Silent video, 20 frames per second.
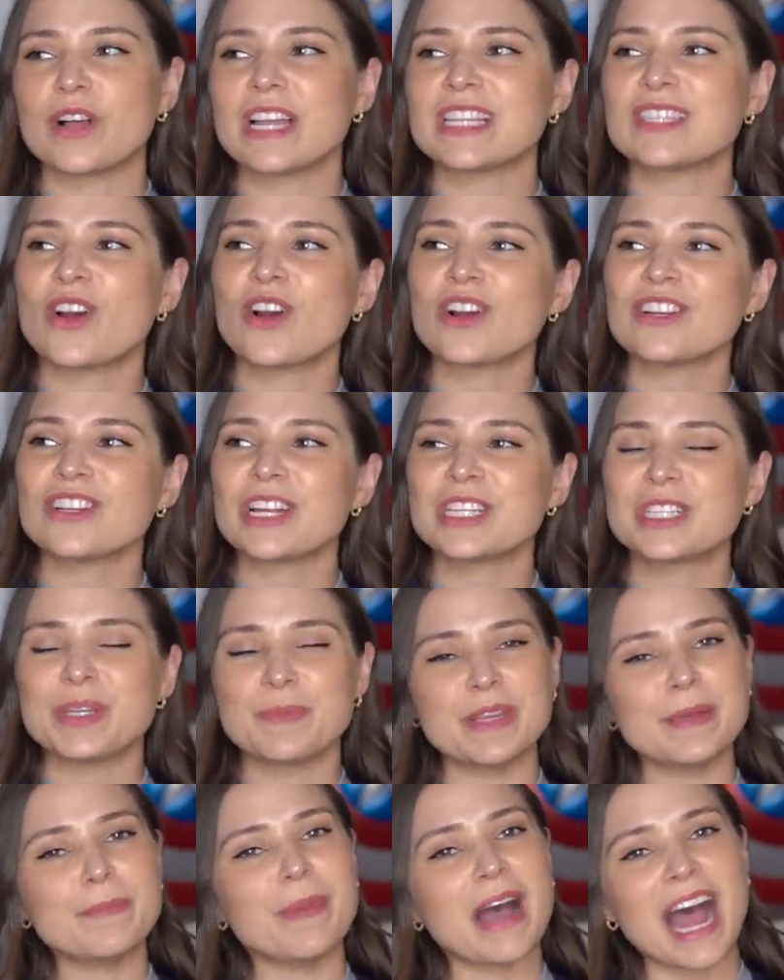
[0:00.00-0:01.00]
It's hard not to
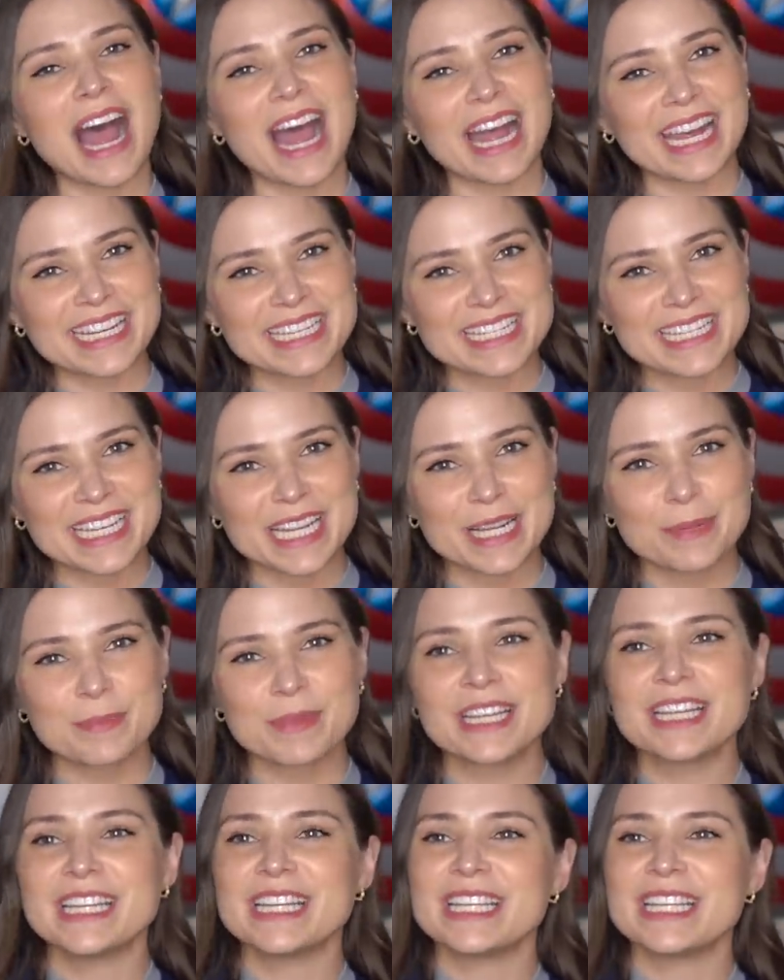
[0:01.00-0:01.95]
be behind him.